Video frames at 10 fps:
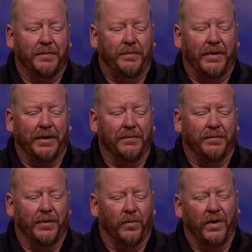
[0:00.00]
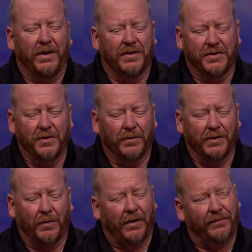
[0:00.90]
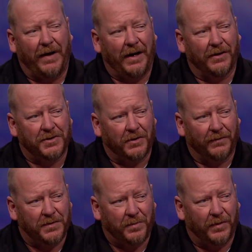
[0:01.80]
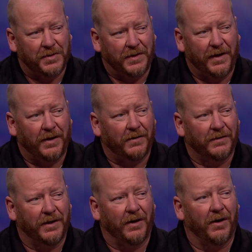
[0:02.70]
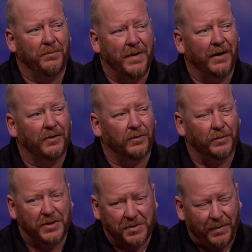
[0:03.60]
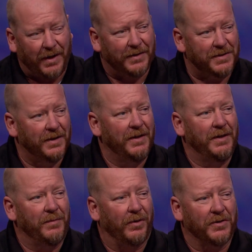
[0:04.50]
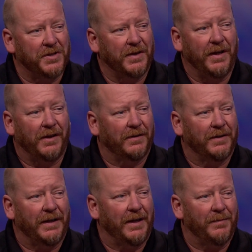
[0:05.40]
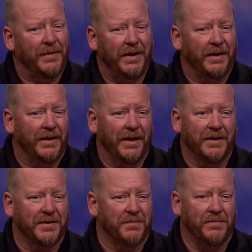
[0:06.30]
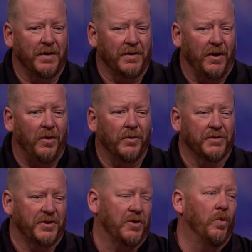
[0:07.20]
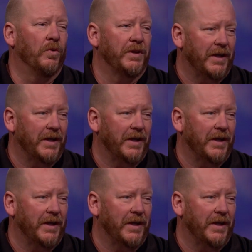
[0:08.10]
but what it is doing to our fire service personnel and our medical response personnel, it has almost solely